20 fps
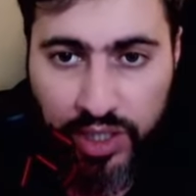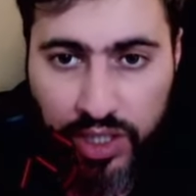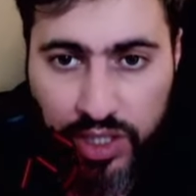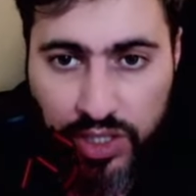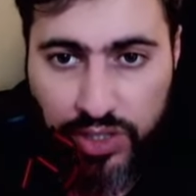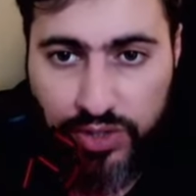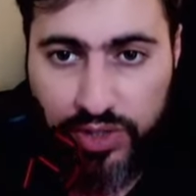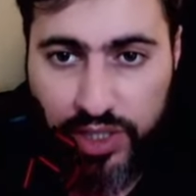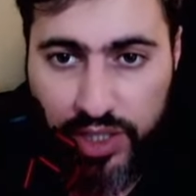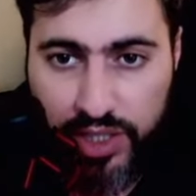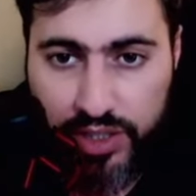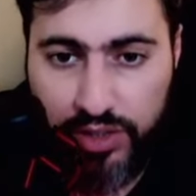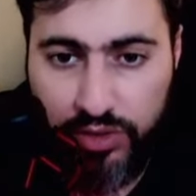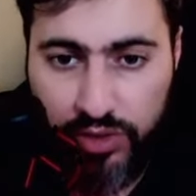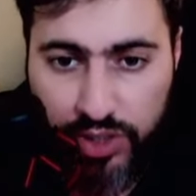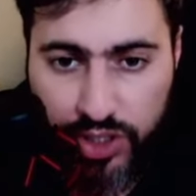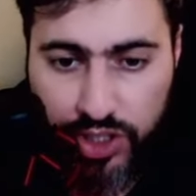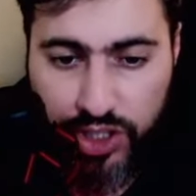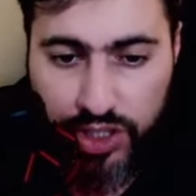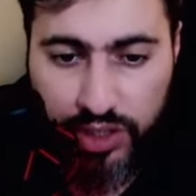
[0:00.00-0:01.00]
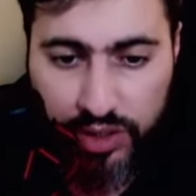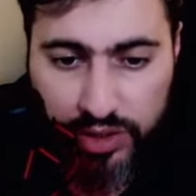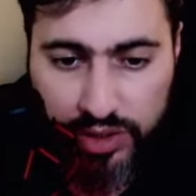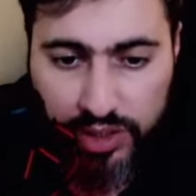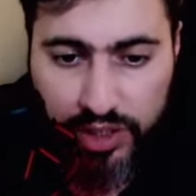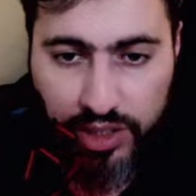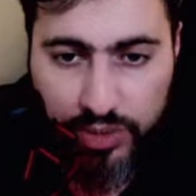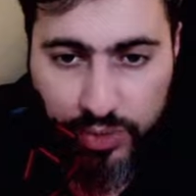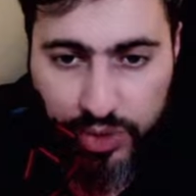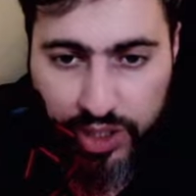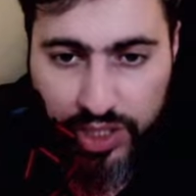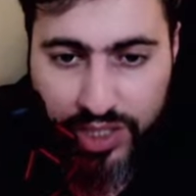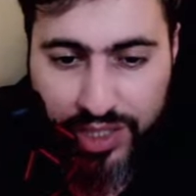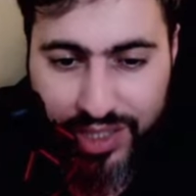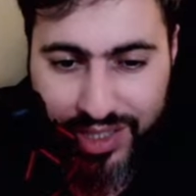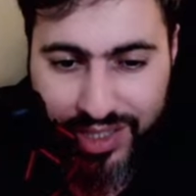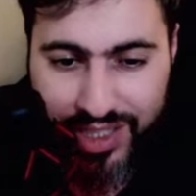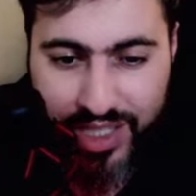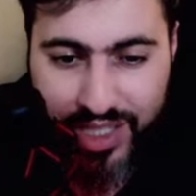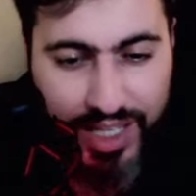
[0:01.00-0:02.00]
So they get to the shield here, which
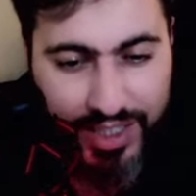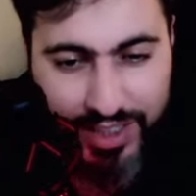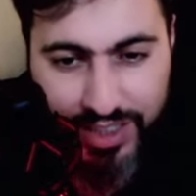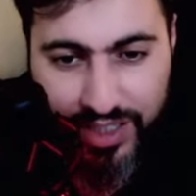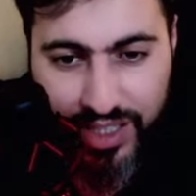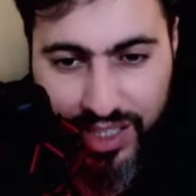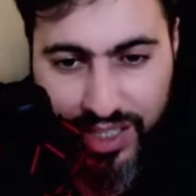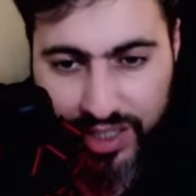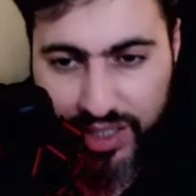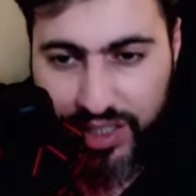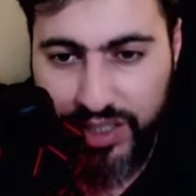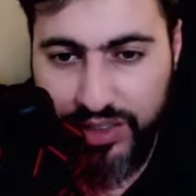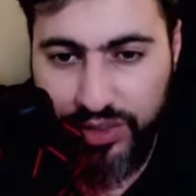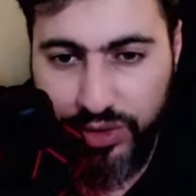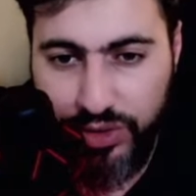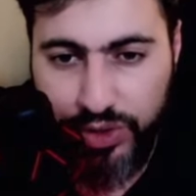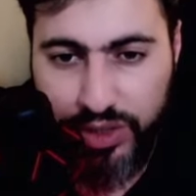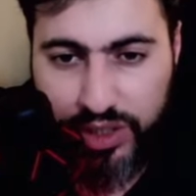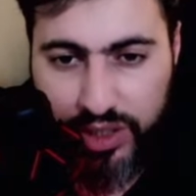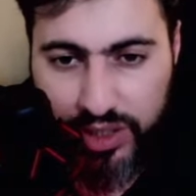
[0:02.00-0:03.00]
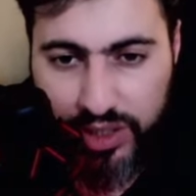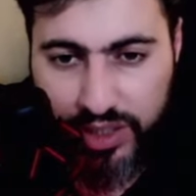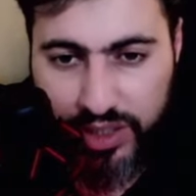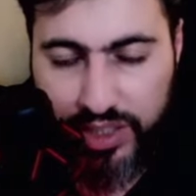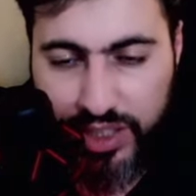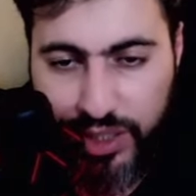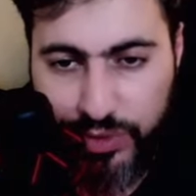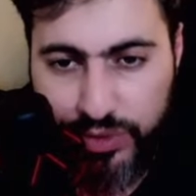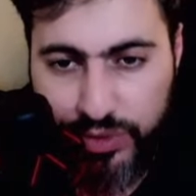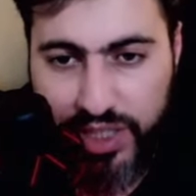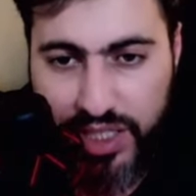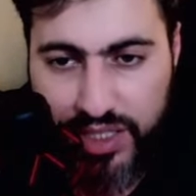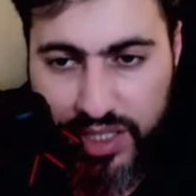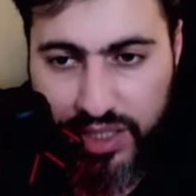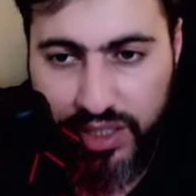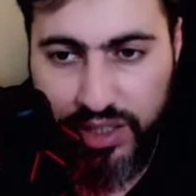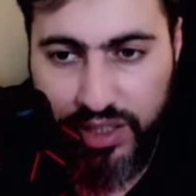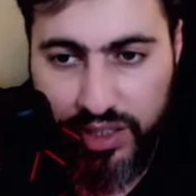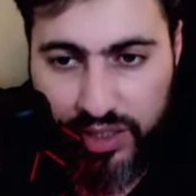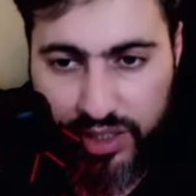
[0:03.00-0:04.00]
is kind of annoying. Like, I would rather
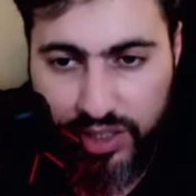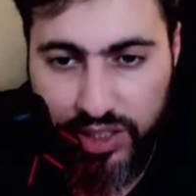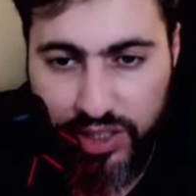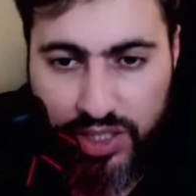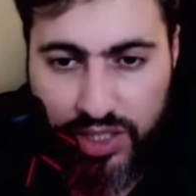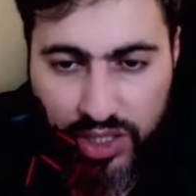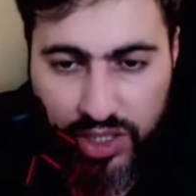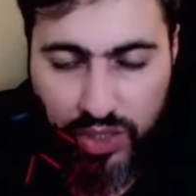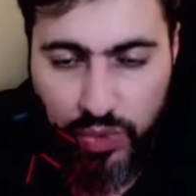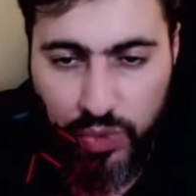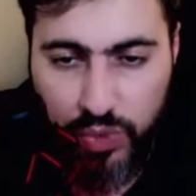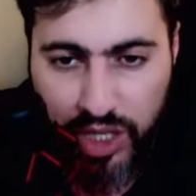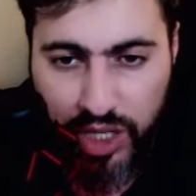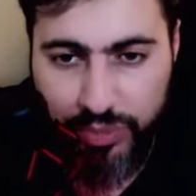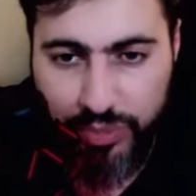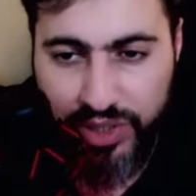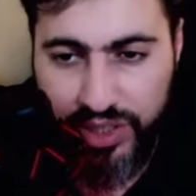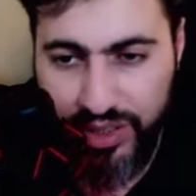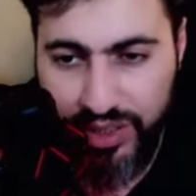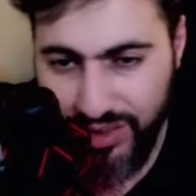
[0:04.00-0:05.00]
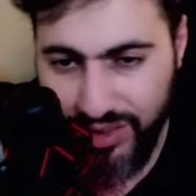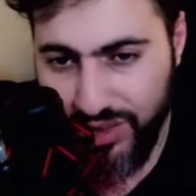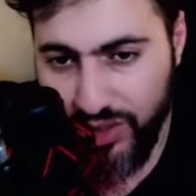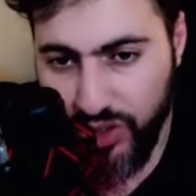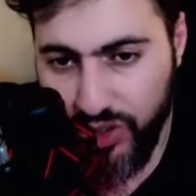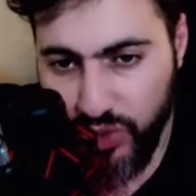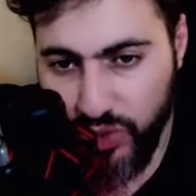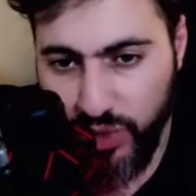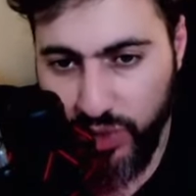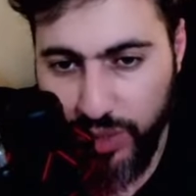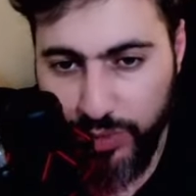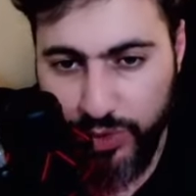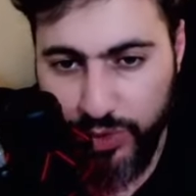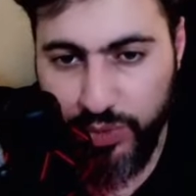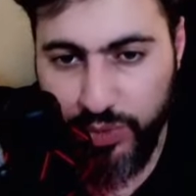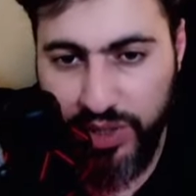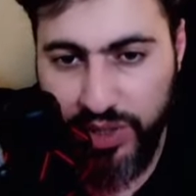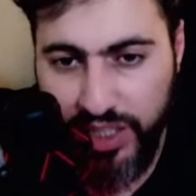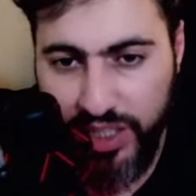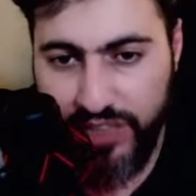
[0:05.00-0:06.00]
like they just swap, but they didn't swap,
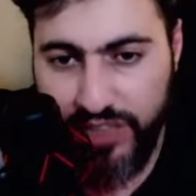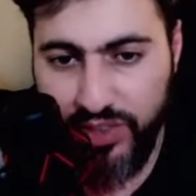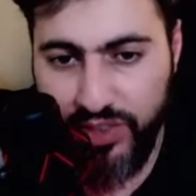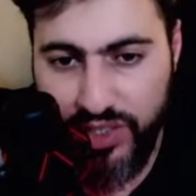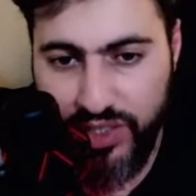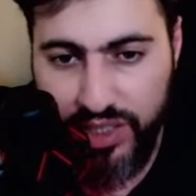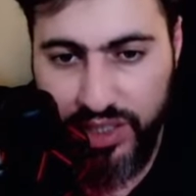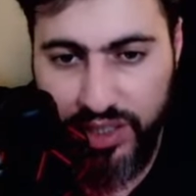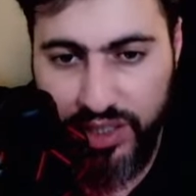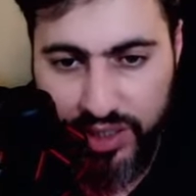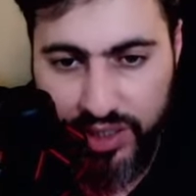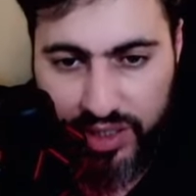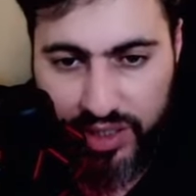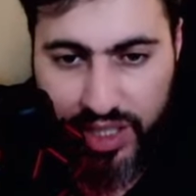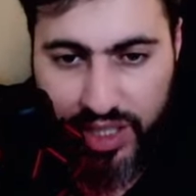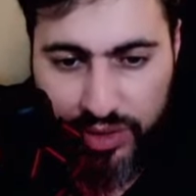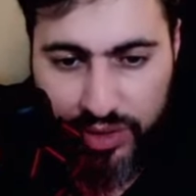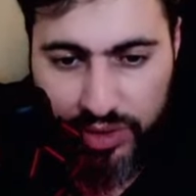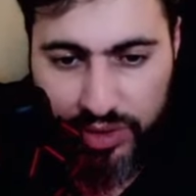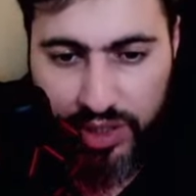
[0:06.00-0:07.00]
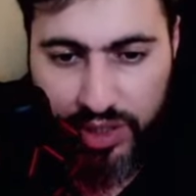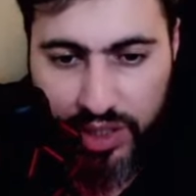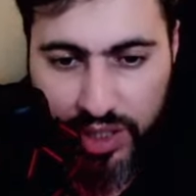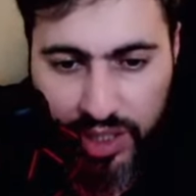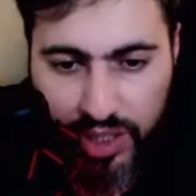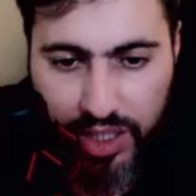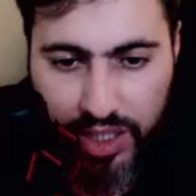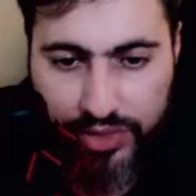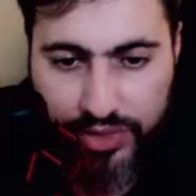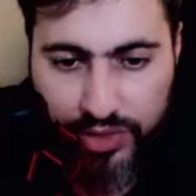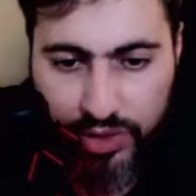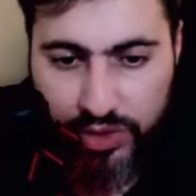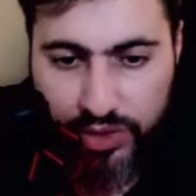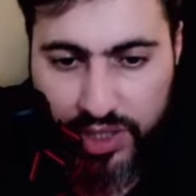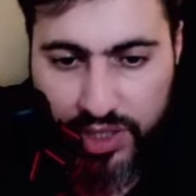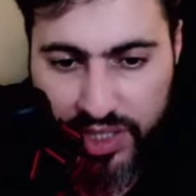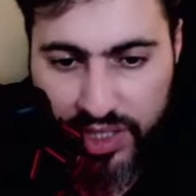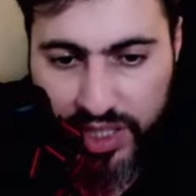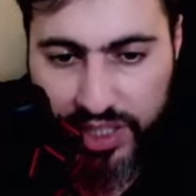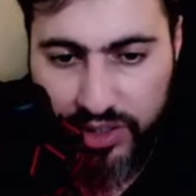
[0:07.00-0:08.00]
which means I have to stay in now and throw
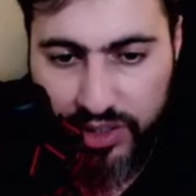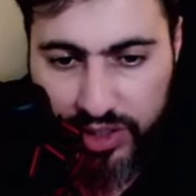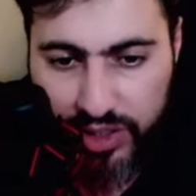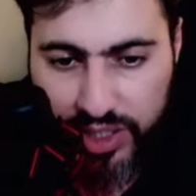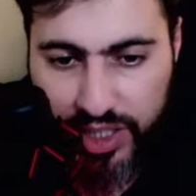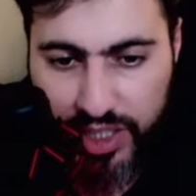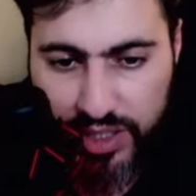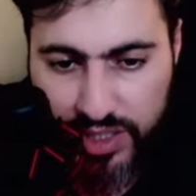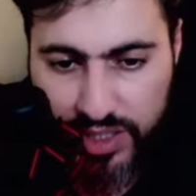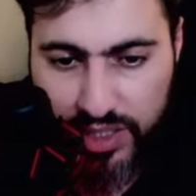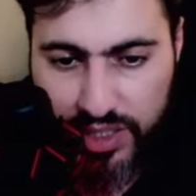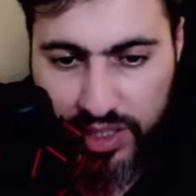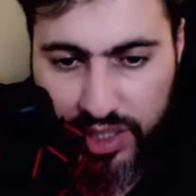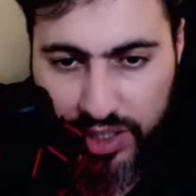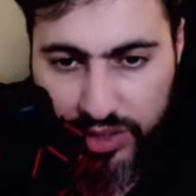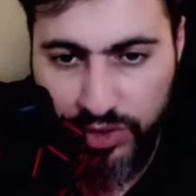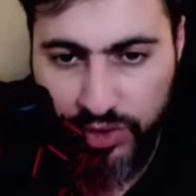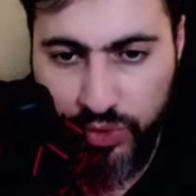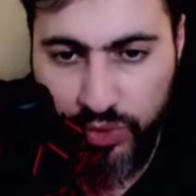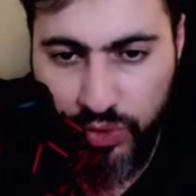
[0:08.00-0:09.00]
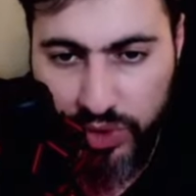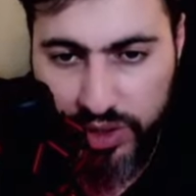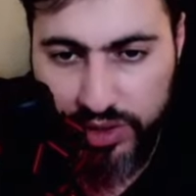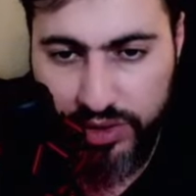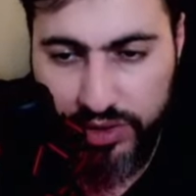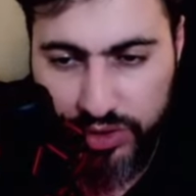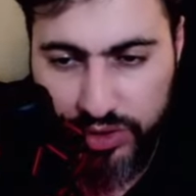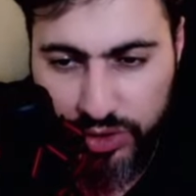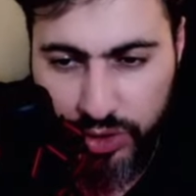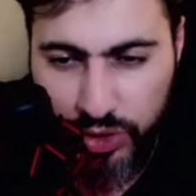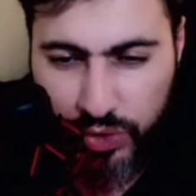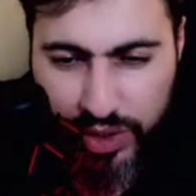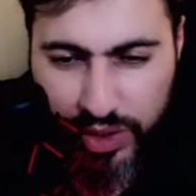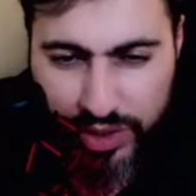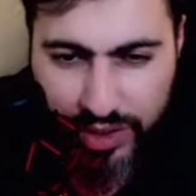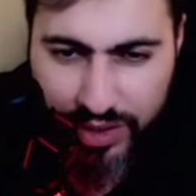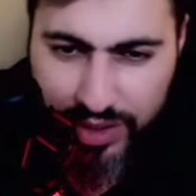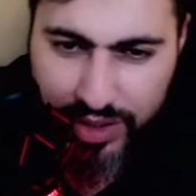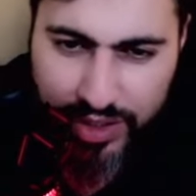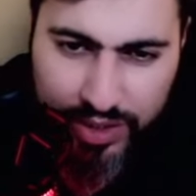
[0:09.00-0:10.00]
these Hydro Cannons. I threw a 2. I
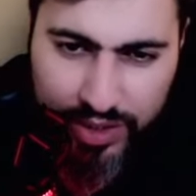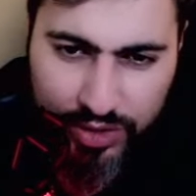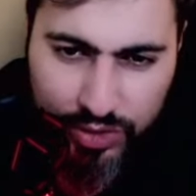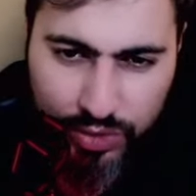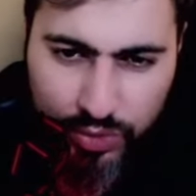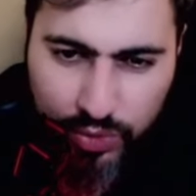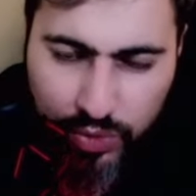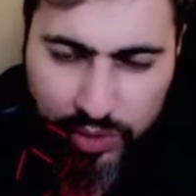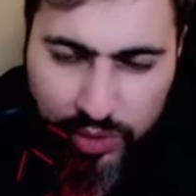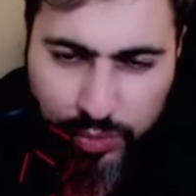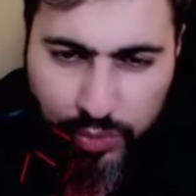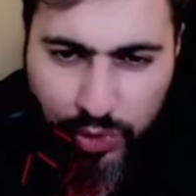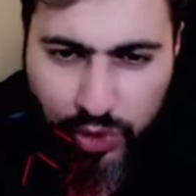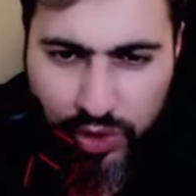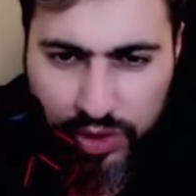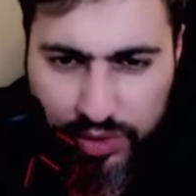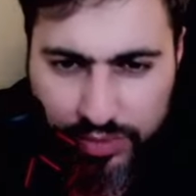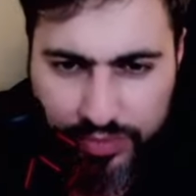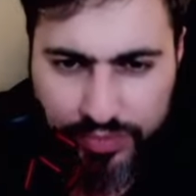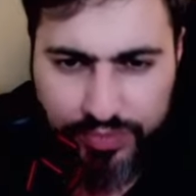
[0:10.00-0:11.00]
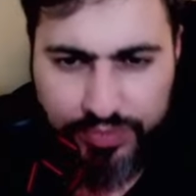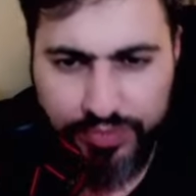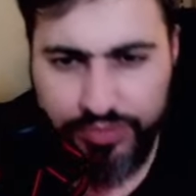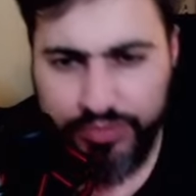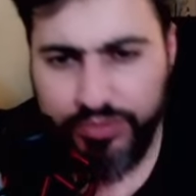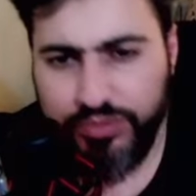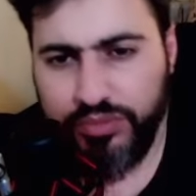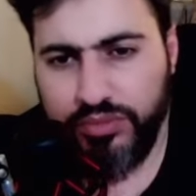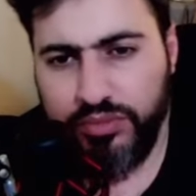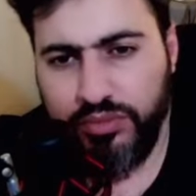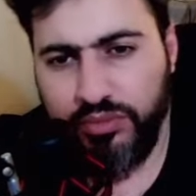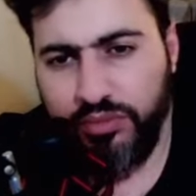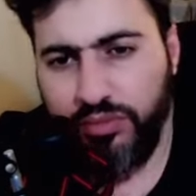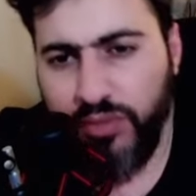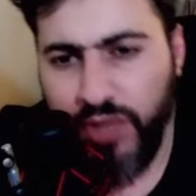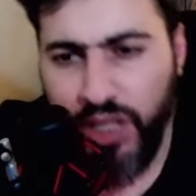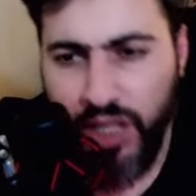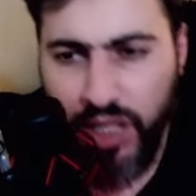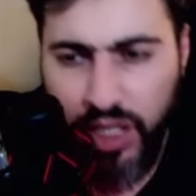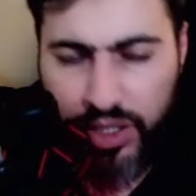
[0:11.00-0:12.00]
think I can do 1 more
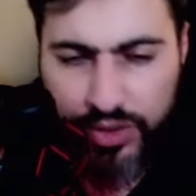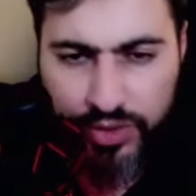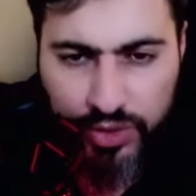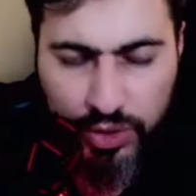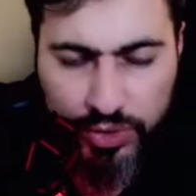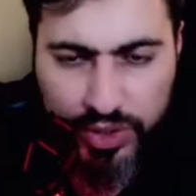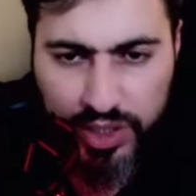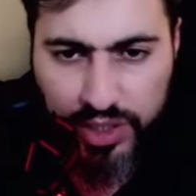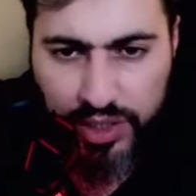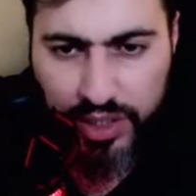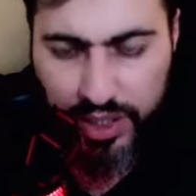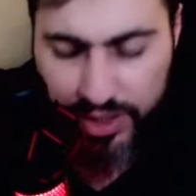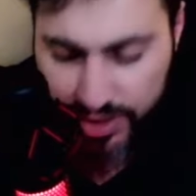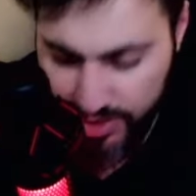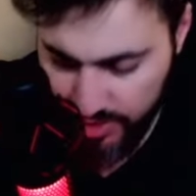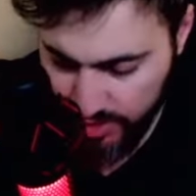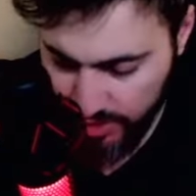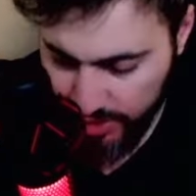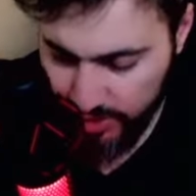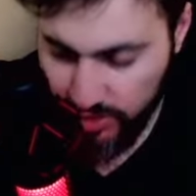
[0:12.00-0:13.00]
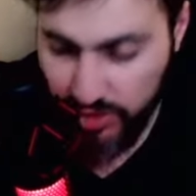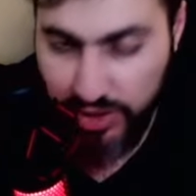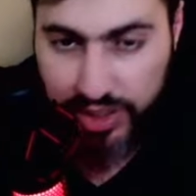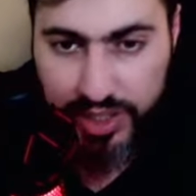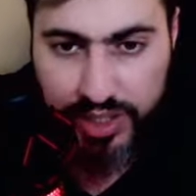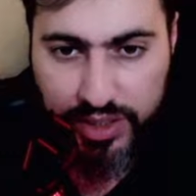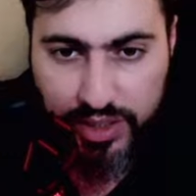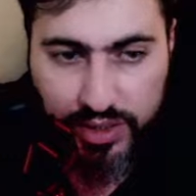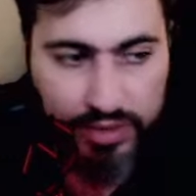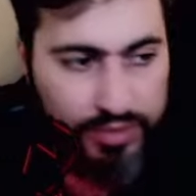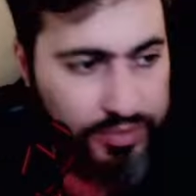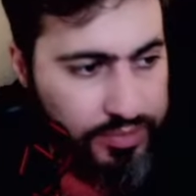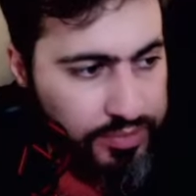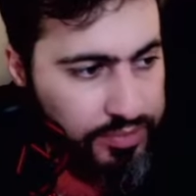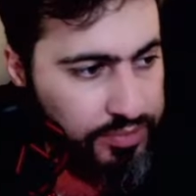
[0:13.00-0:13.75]
and throw the next Hydro Cannon.